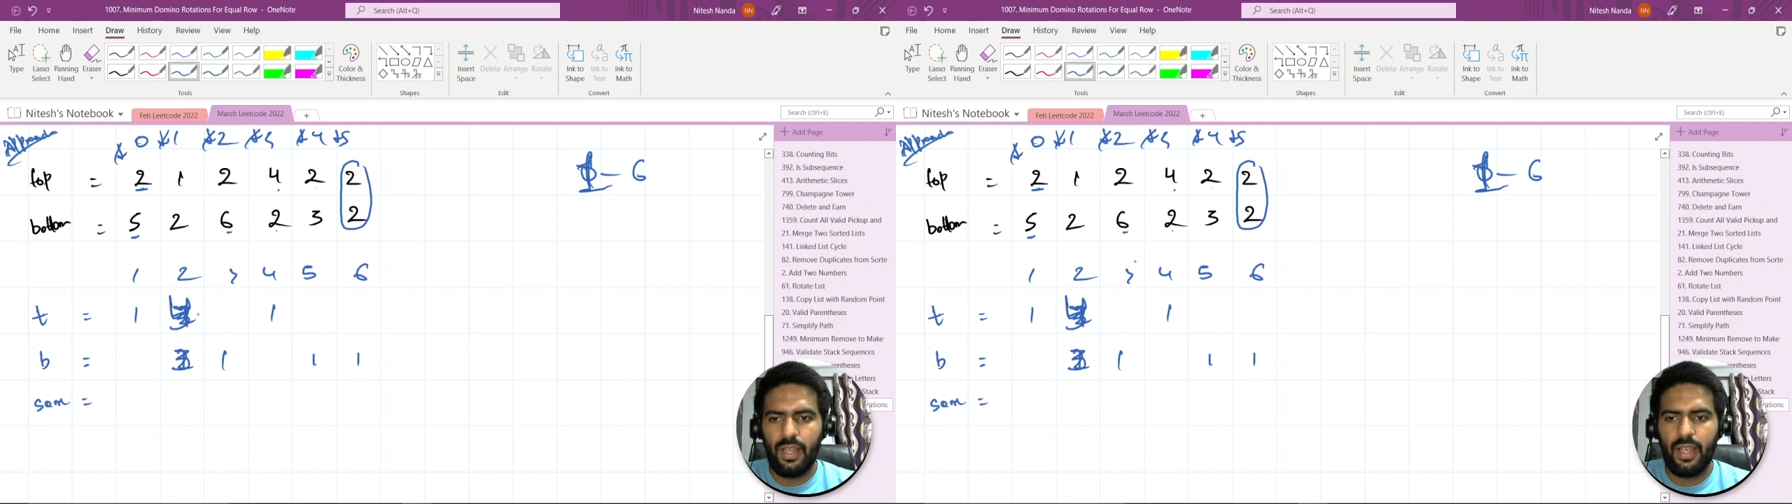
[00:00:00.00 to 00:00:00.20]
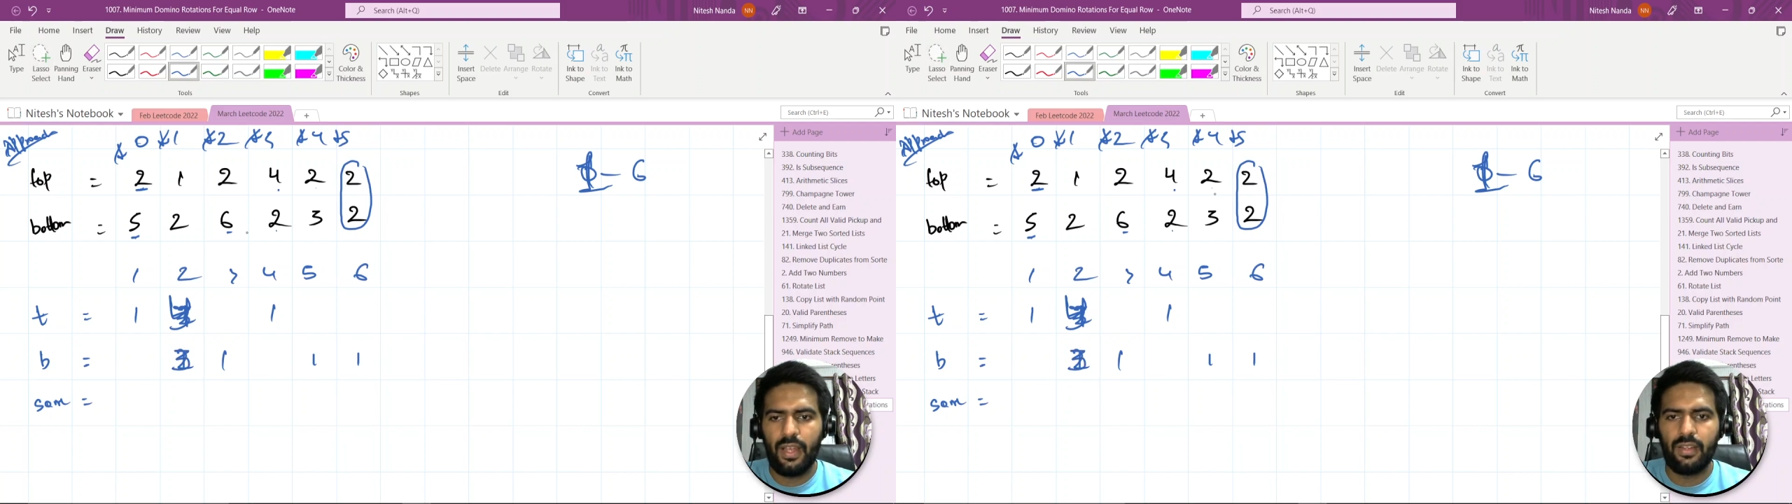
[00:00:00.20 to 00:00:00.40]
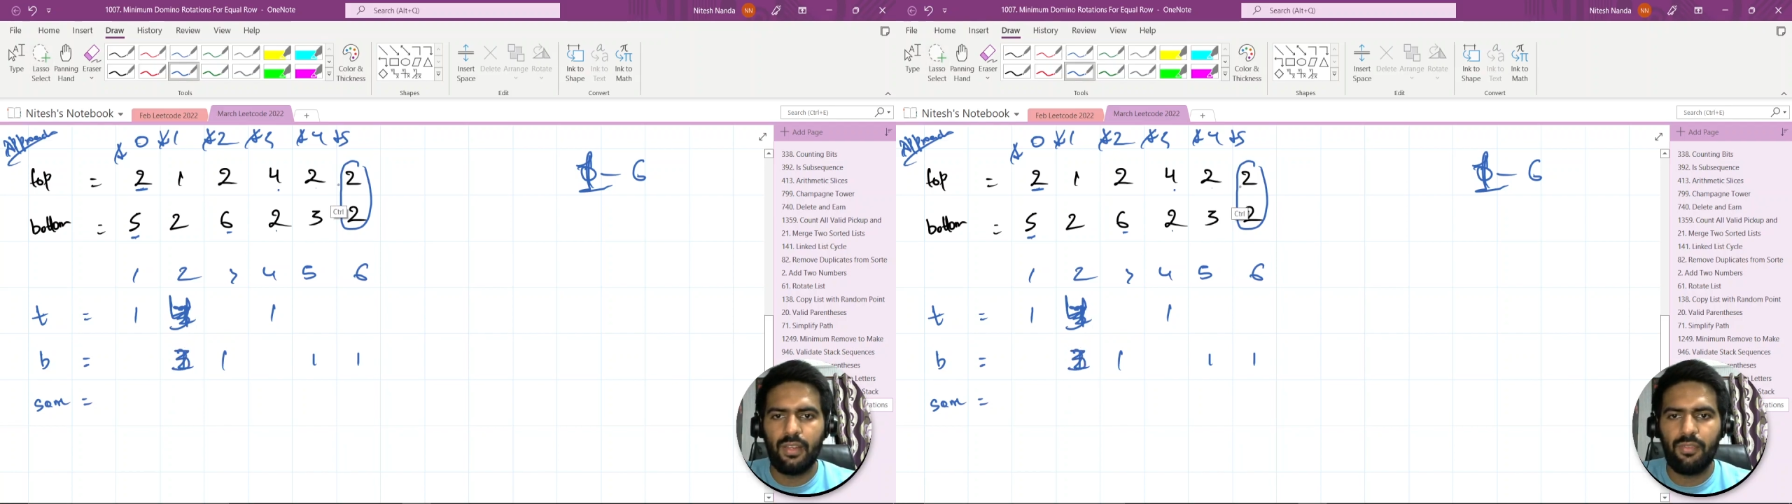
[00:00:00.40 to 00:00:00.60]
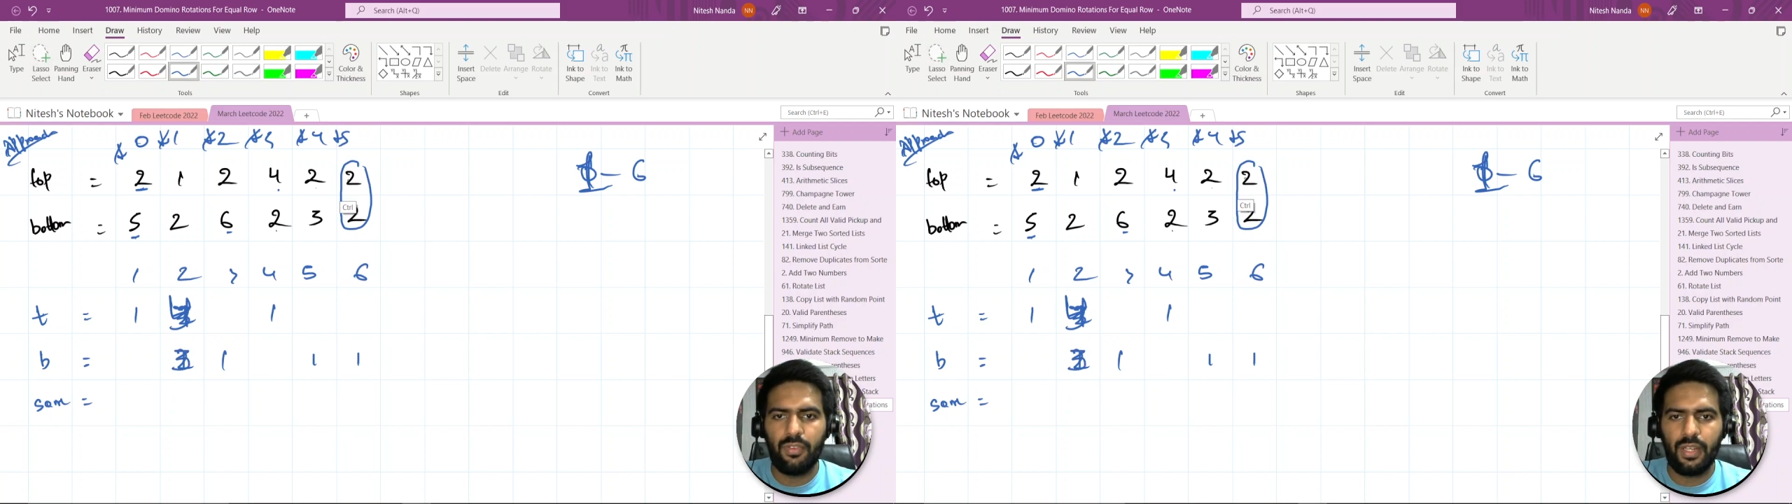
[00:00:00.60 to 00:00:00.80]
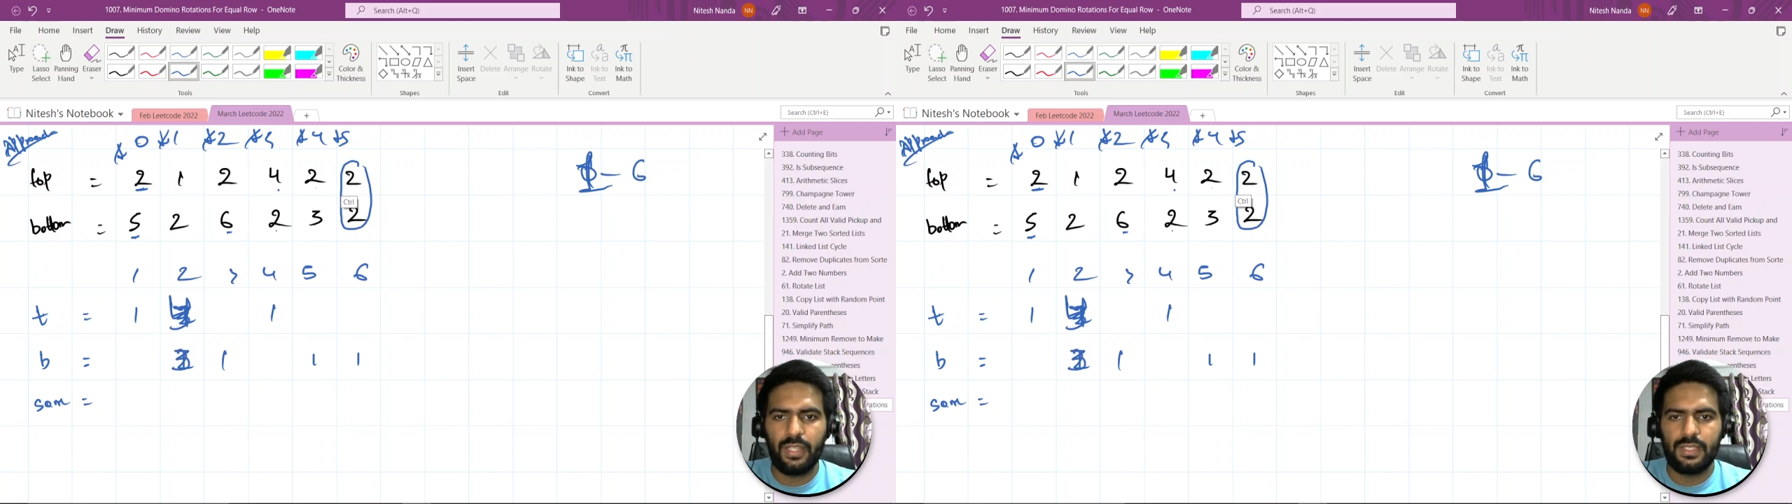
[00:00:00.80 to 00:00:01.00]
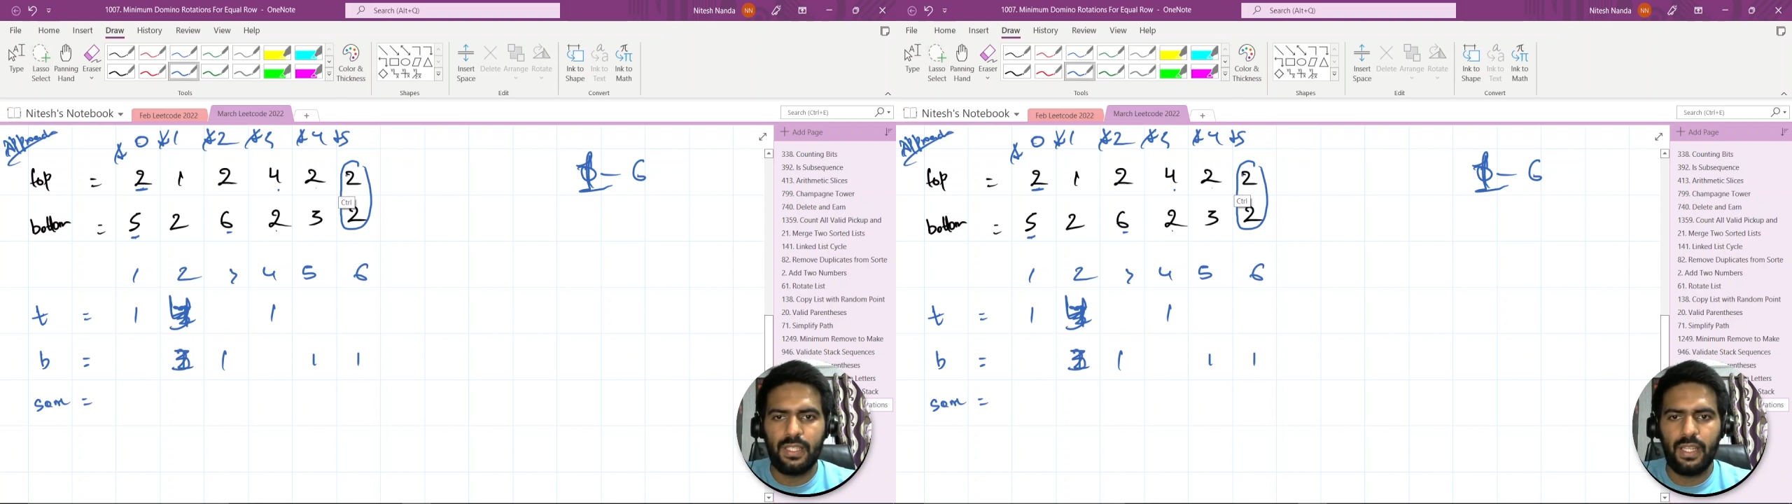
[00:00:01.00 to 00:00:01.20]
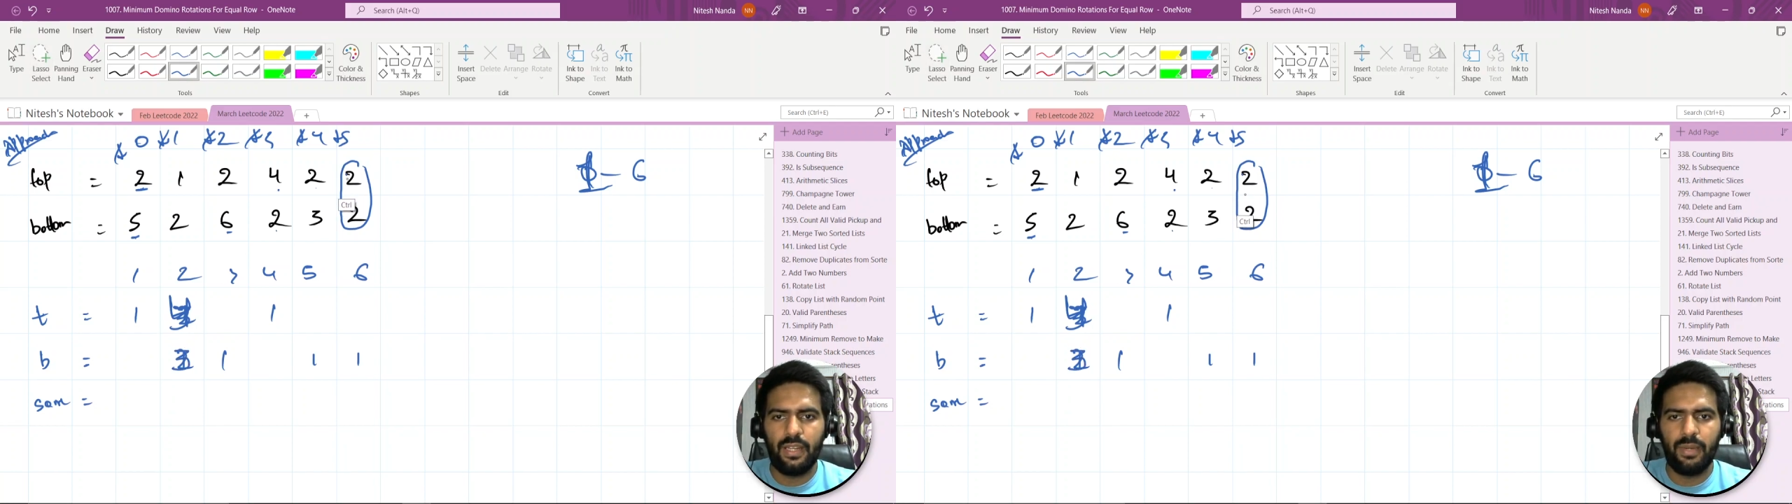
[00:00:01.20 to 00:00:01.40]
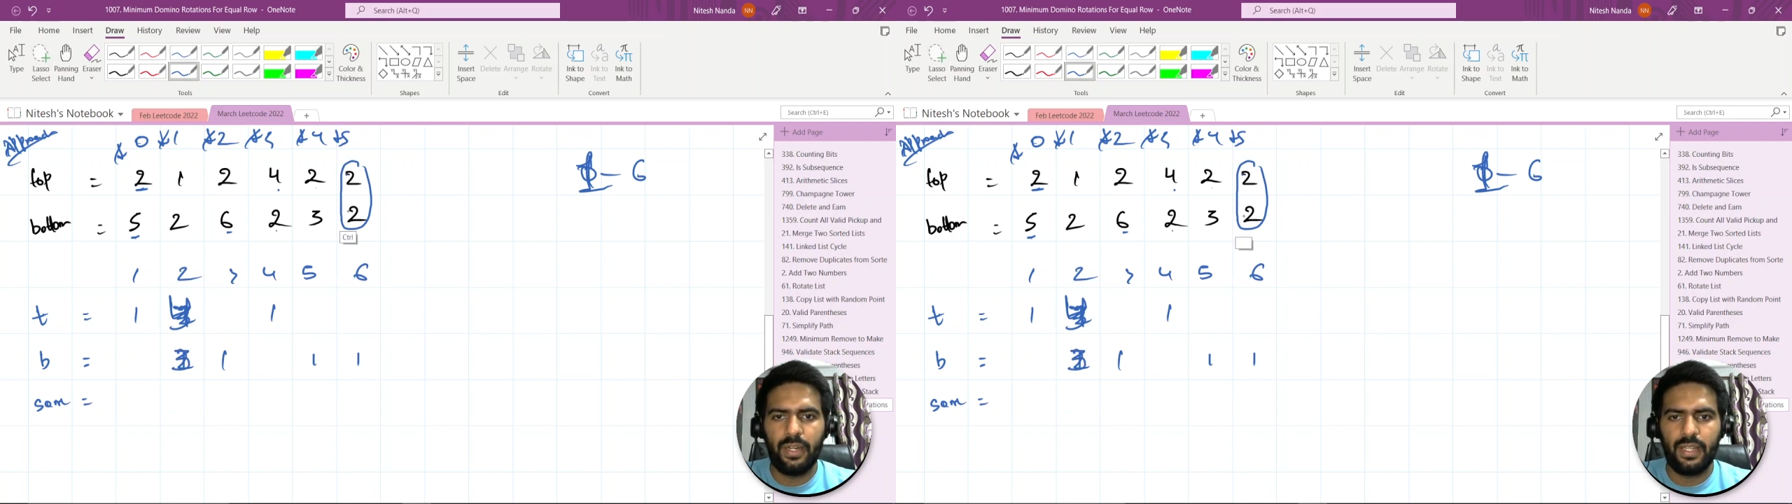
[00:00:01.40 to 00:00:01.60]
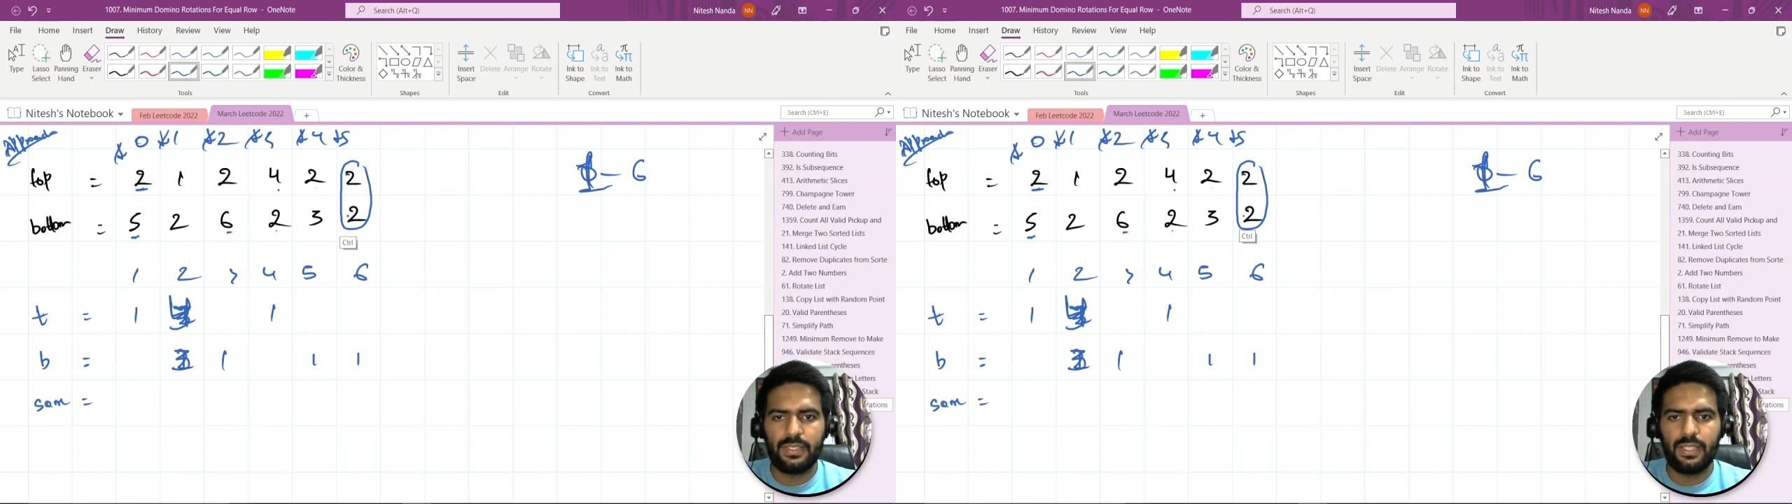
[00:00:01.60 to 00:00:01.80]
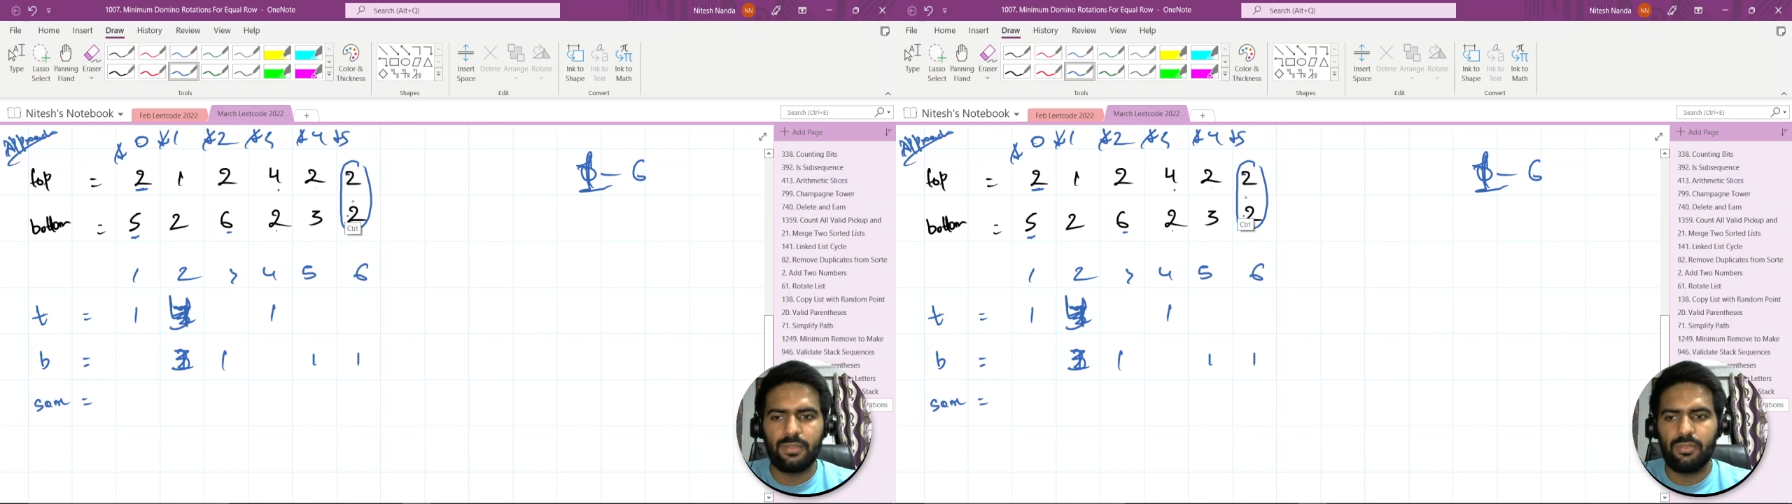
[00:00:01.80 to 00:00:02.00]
And if you can see, the element are same,